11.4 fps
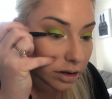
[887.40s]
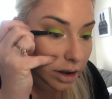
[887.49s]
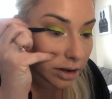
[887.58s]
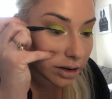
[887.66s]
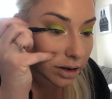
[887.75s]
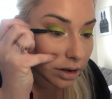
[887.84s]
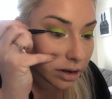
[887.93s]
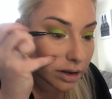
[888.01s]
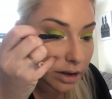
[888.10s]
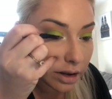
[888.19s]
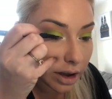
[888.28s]
start as
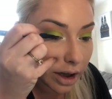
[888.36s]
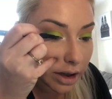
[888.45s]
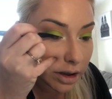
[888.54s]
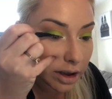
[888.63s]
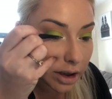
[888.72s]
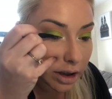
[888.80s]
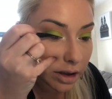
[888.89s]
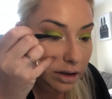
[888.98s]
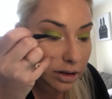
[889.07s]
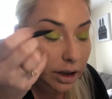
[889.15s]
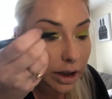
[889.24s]
close to your lash line
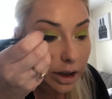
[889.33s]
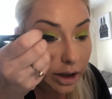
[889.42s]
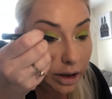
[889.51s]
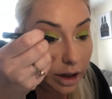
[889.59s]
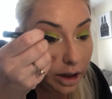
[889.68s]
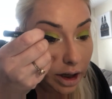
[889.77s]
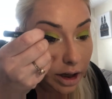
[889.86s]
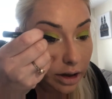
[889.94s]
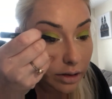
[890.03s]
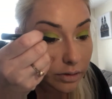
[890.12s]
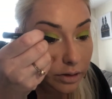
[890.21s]
as you can, and I
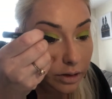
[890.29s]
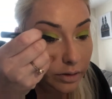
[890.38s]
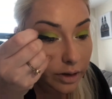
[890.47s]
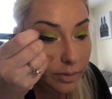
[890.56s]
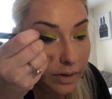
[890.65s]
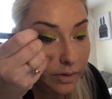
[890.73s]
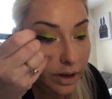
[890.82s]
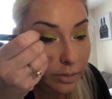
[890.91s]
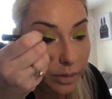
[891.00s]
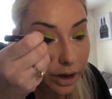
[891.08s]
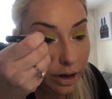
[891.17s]
don't know if I'm even
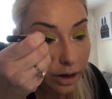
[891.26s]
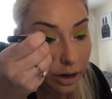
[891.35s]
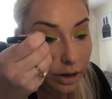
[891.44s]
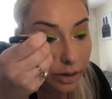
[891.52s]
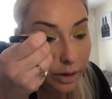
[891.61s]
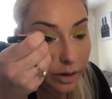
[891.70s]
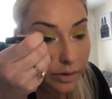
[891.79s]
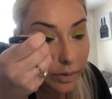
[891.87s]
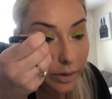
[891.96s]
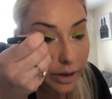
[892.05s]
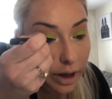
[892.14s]
gonna bring it all the way
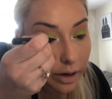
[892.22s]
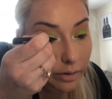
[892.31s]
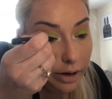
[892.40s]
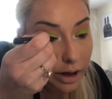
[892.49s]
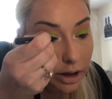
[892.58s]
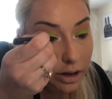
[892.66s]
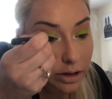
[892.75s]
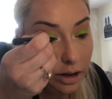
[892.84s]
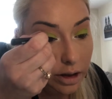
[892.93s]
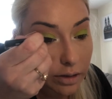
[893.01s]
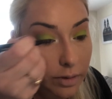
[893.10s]
over where that white is. I
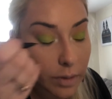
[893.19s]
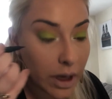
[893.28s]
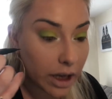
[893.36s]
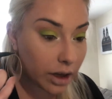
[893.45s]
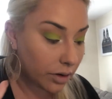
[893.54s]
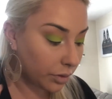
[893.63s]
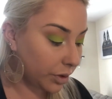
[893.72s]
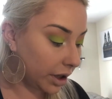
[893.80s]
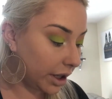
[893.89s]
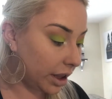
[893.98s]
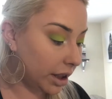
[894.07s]
think I'm gonna make it go
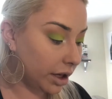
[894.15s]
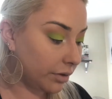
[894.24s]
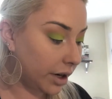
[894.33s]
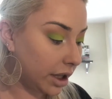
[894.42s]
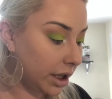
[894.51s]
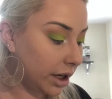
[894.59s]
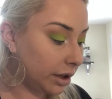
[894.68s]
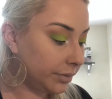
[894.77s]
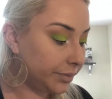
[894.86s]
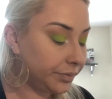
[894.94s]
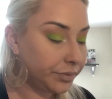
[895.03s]
really thin right there.